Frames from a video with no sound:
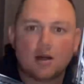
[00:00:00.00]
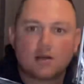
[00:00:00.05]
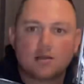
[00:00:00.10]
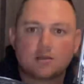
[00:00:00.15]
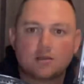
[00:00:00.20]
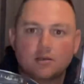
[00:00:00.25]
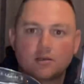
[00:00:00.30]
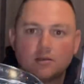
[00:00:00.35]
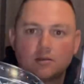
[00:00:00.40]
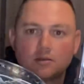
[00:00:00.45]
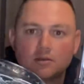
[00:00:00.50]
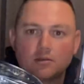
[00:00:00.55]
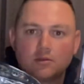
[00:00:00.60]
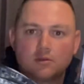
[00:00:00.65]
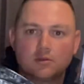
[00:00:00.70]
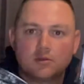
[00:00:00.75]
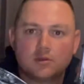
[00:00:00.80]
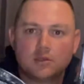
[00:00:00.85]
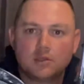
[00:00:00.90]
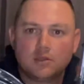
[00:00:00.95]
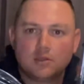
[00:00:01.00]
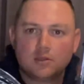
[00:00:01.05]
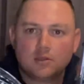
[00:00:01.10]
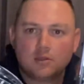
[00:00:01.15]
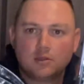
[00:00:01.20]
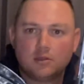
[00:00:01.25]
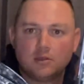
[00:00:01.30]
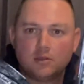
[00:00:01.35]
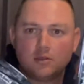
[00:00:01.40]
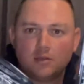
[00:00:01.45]
Like an acrylic one.
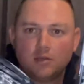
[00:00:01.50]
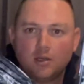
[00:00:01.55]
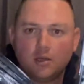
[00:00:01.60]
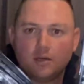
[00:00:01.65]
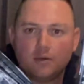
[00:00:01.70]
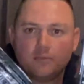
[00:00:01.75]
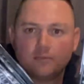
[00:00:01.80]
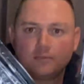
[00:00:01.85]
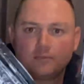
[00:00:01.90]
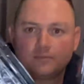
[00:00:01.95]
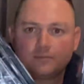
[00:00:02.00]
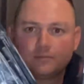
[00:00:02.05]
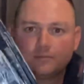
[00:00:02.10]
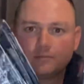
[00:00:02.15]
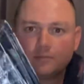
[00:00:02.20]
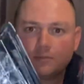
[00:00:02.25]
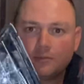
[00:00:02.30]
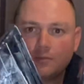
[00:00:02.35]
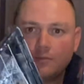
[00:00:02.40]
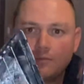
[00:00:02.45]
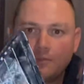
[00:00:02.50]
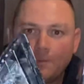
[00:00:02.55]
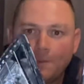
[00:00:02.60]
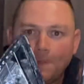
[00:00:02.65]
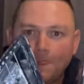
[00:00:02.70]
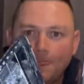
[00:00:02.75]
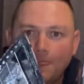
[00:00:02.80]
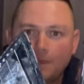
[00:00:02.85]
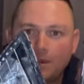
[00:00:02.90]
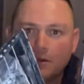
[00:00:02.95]
Yeah. This one is just like a
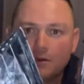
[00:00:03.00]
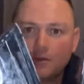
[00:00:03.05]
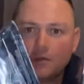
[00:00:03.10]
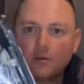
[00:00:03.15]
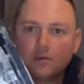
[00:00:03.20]
cheap plastic.